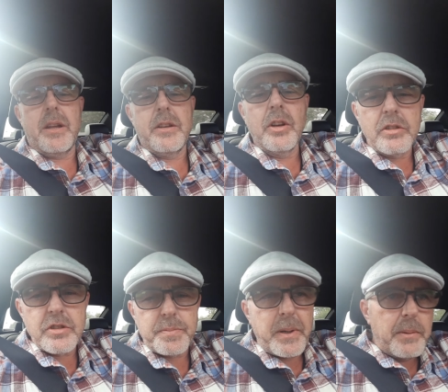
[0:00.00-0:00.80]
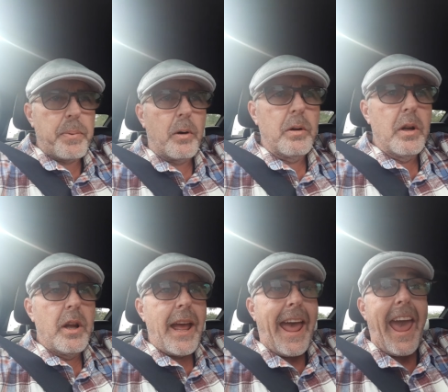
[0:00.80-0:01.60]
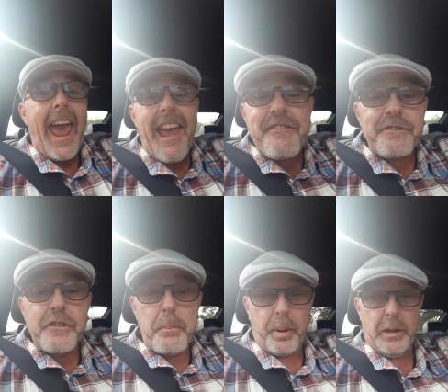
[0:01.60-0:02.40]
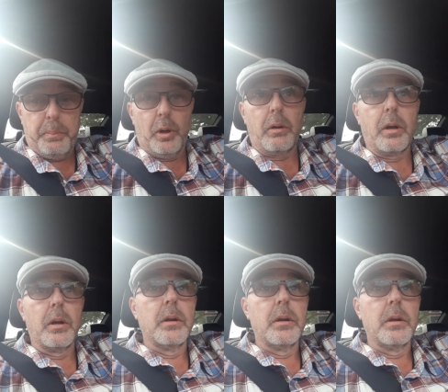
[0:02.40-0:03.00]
Not just people, every people.